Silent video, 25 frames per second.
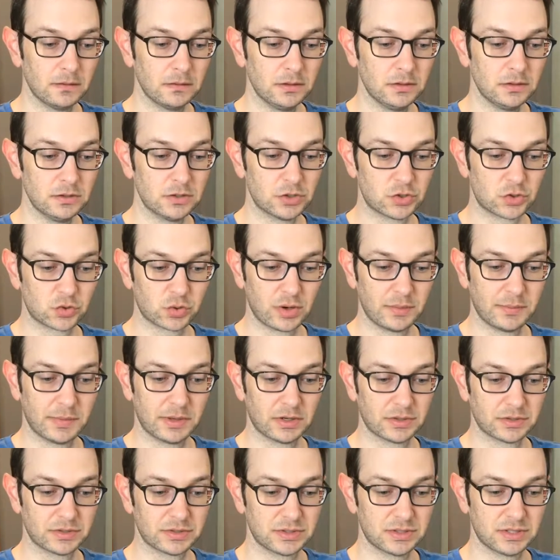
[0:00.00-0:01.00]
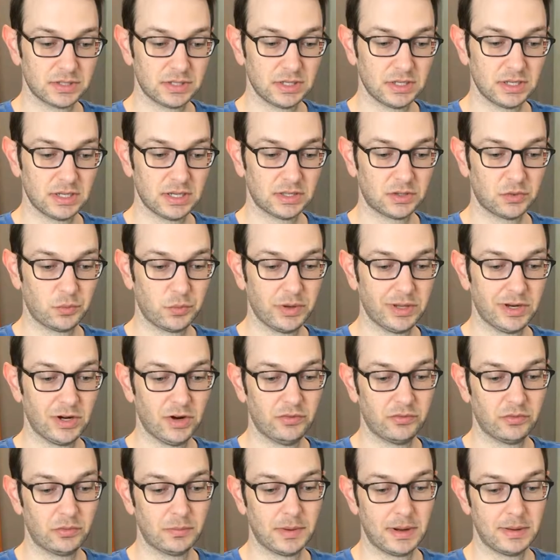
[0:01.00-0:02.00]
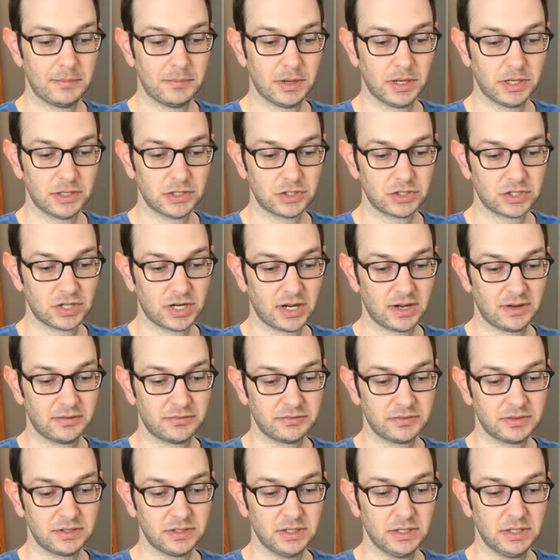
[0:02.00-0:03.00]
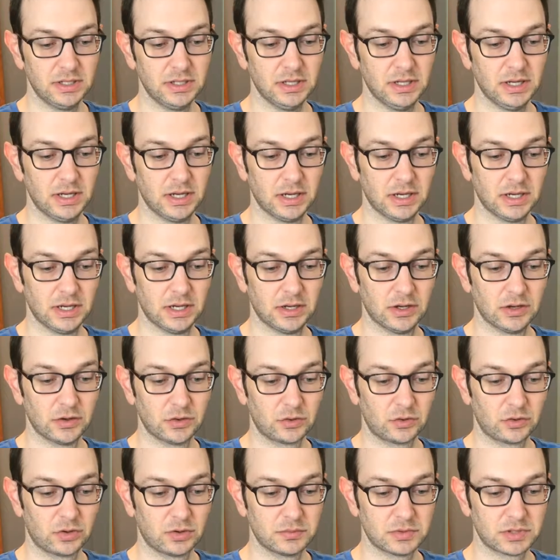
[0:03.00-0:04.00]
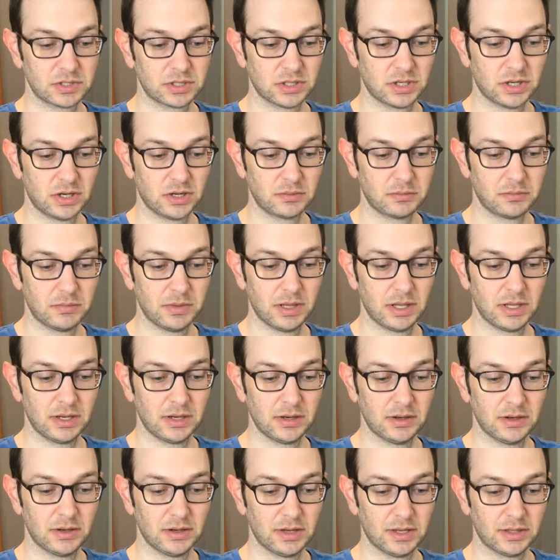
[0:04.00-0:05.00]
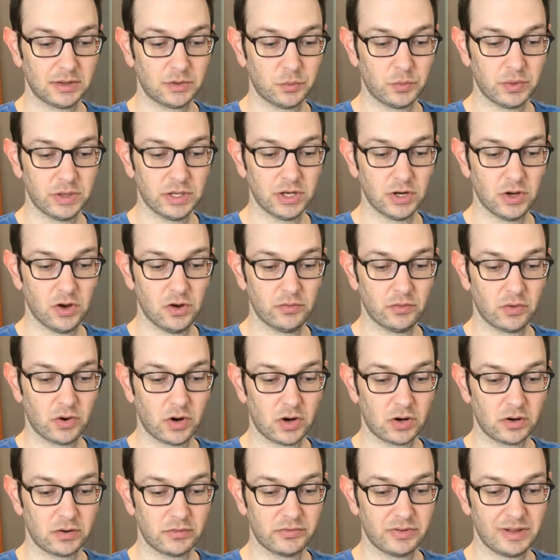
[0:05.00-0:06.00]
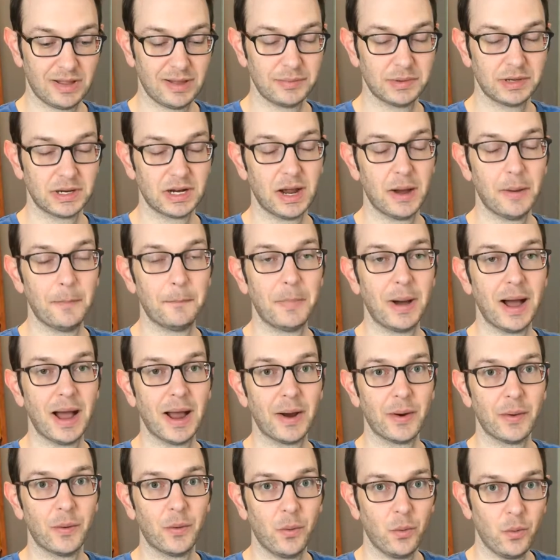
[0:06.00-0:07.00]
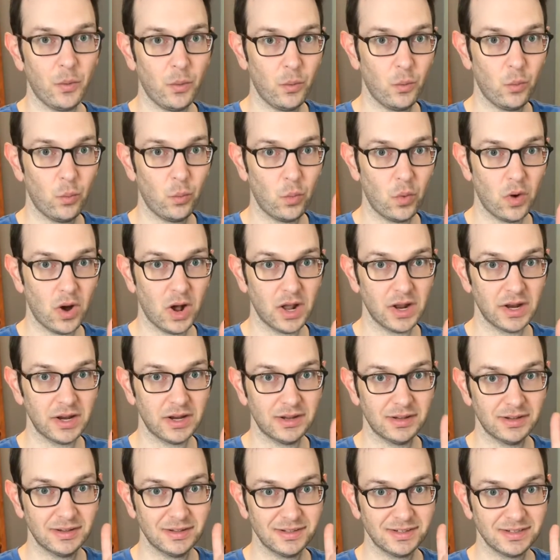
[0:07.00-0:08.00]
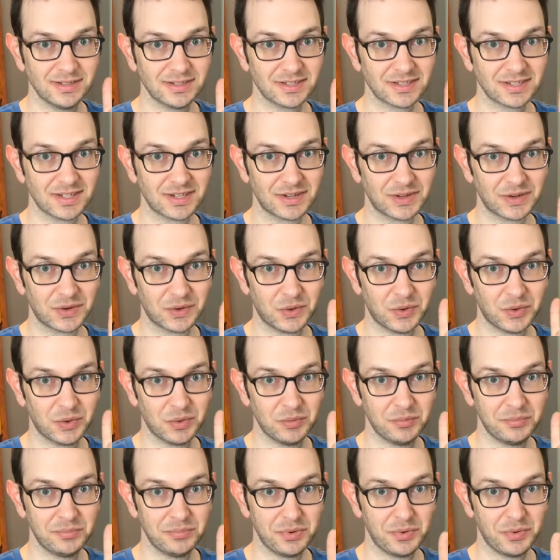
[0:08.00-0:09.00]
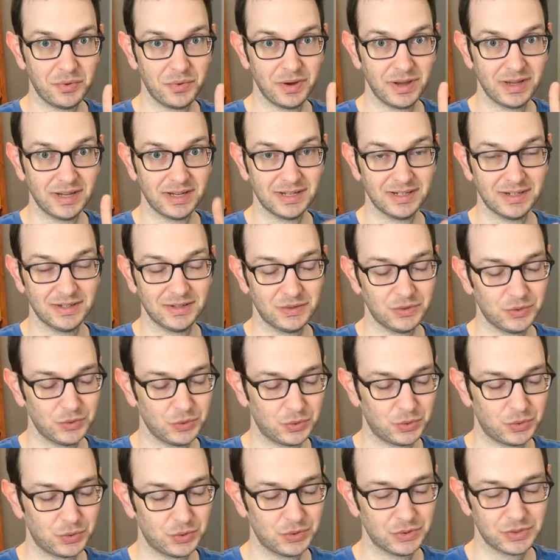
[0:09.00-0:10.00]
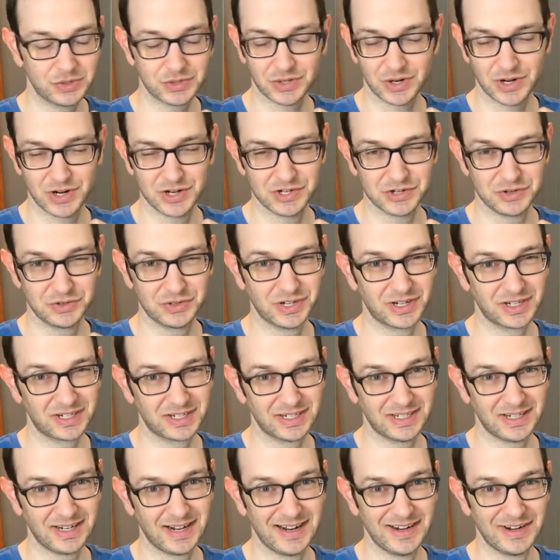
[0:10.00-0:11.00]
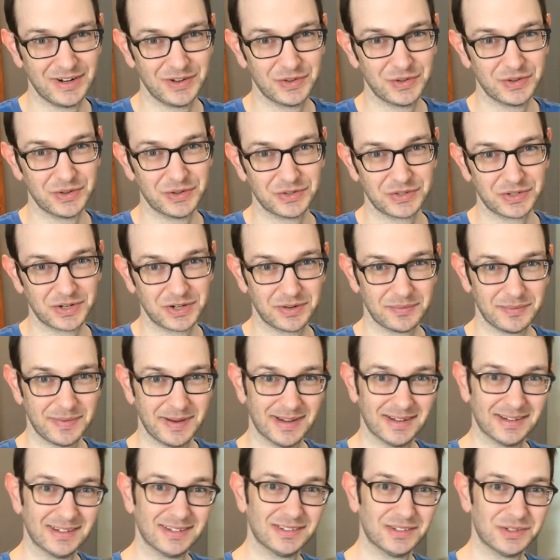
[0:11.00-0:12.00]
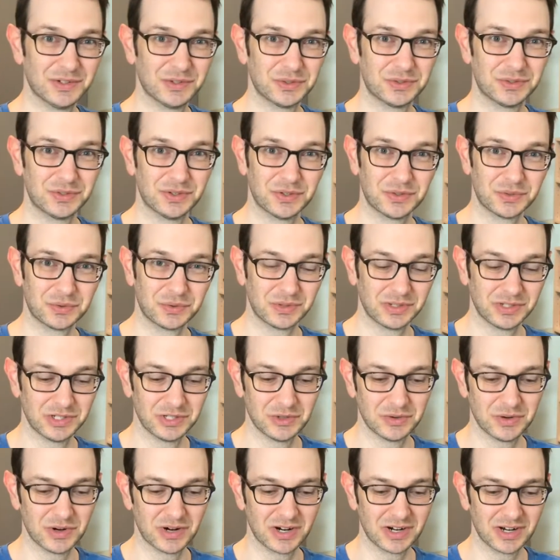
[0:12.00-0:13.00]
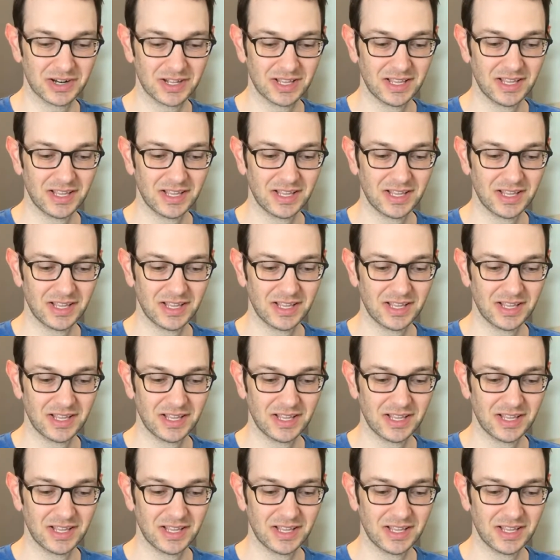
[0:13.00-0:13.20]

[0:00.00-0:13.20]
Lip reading: Detroit Metal City got the win over my Mannschaft. Crimson Hung Min got the win over our flopping by 1 single point. Oof, sorry, Joe Duncan. I know those hurt, man. Those really do hurt.